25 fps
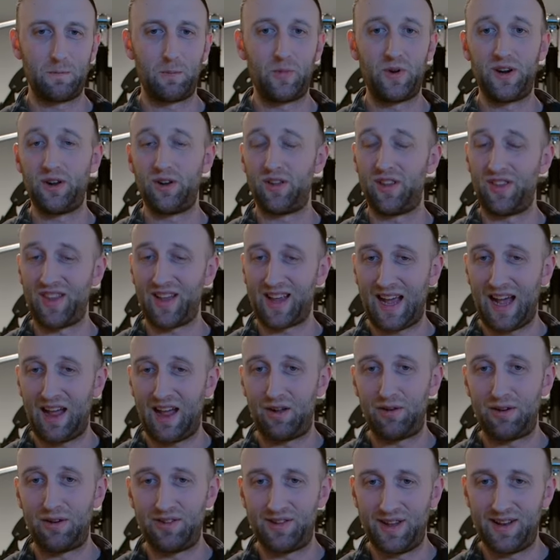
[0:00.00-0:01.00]
We know that the
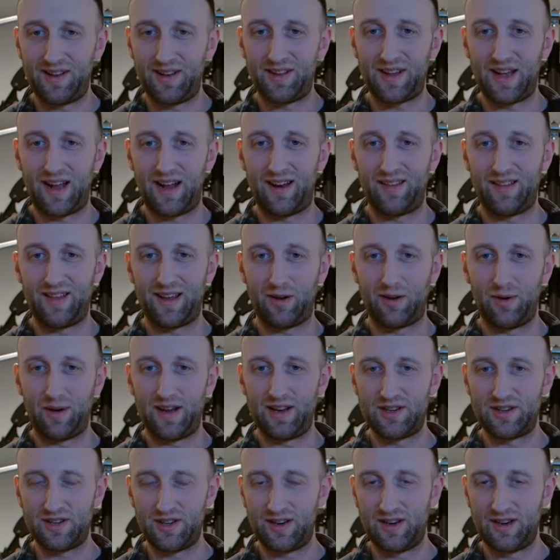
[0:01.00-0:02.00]
calories inside of the
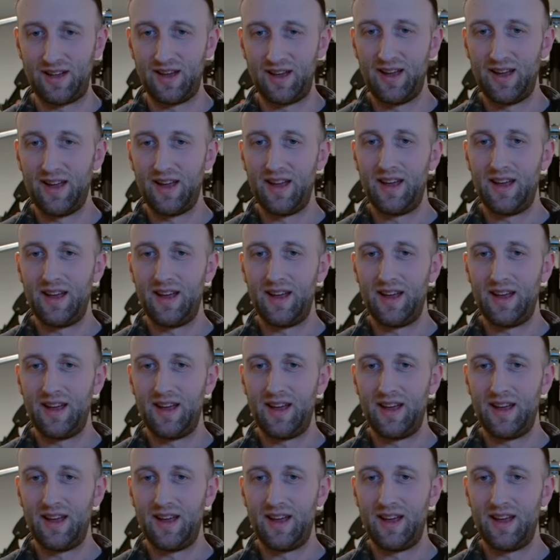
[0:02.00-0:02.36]
equation